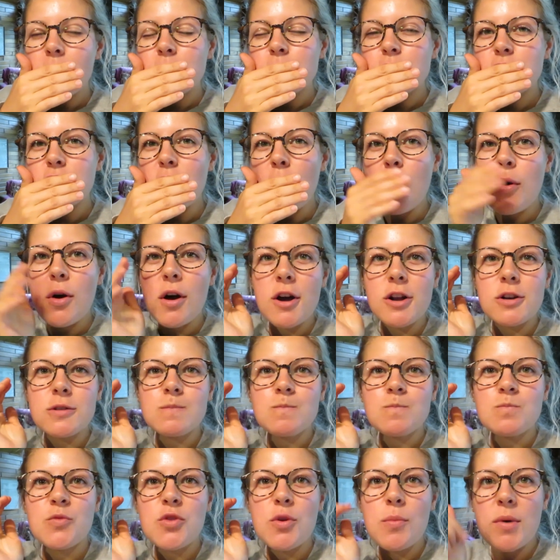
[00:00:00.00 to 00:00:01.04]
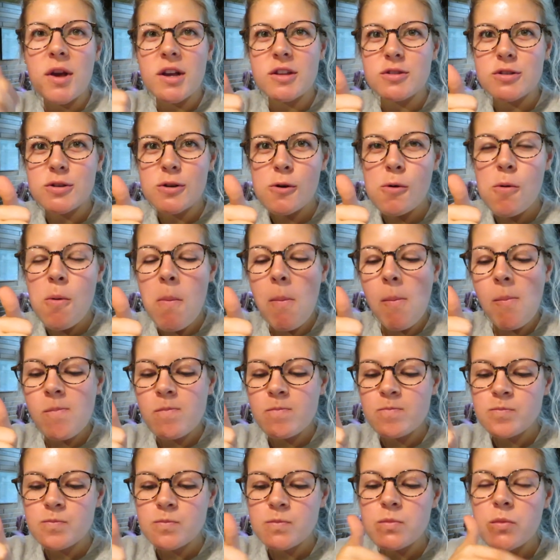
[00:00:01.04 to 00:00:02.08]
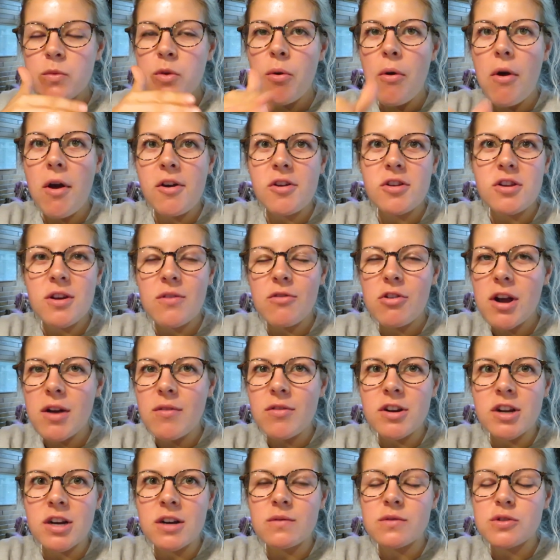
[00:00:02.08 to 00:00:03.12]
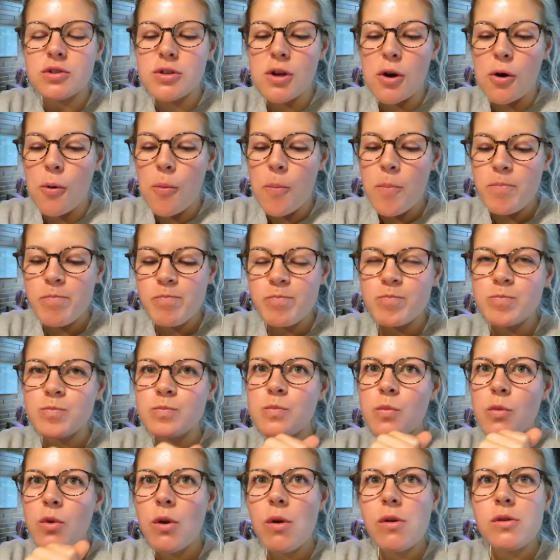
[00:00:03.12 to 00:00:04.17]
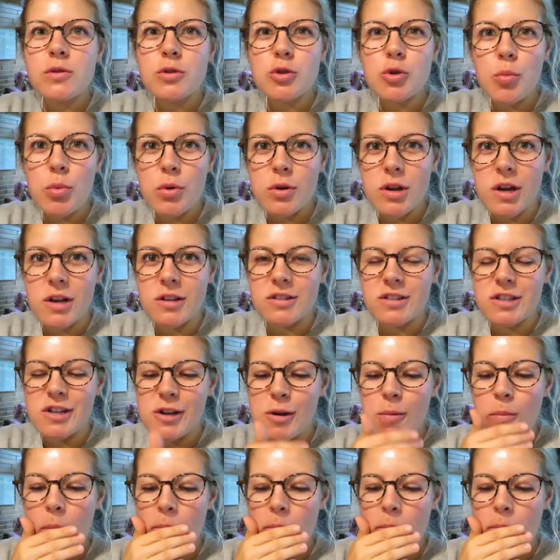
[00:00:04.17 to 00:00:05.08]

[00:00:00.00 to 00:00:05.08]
So good. The basil, I could never have enough, so super tasty.